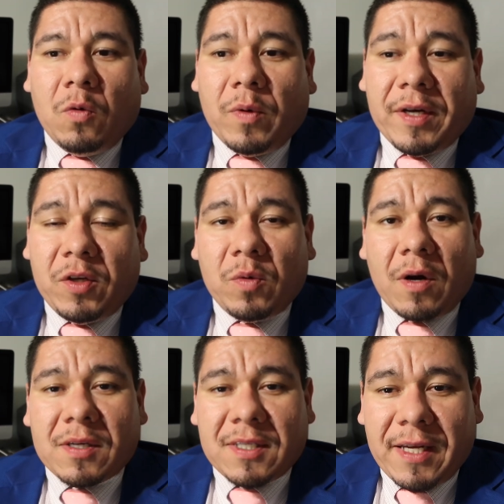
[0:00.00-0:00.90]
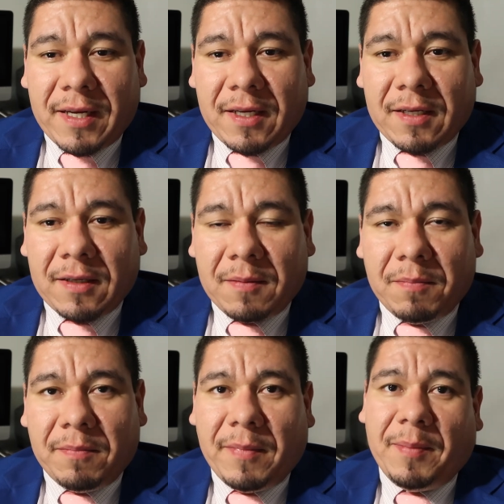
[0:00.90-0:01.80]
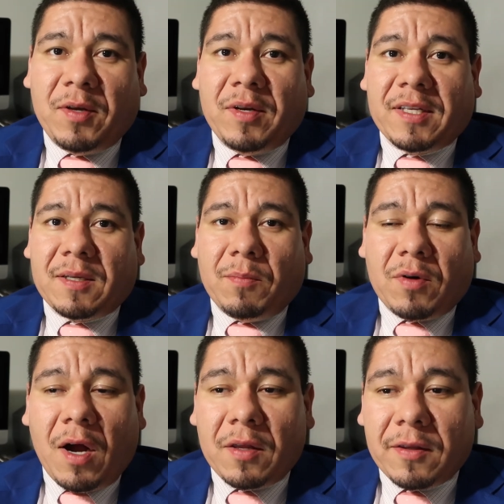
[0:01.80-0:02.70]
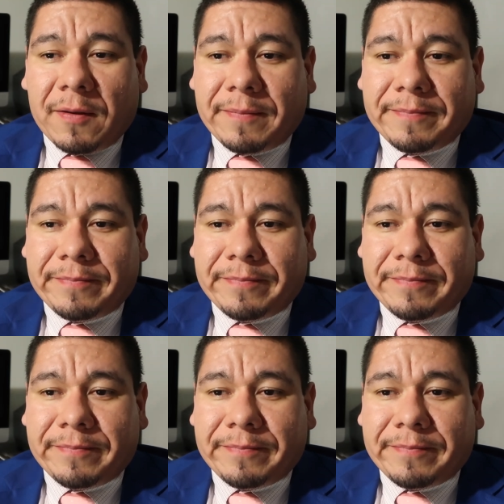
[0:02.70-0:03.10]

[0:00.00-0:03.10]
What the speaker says: When you are sick, maybe you need some broth,